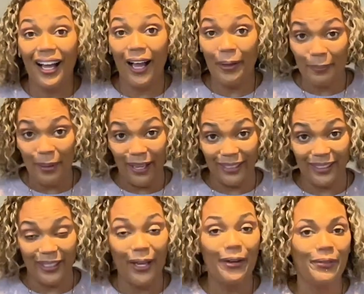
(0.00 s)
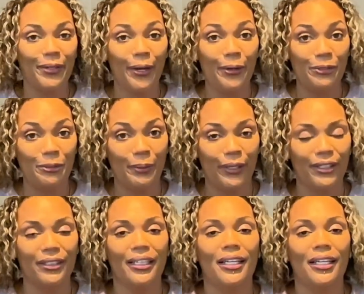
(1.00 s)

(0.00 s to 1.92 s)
unboxing of a Coach purse,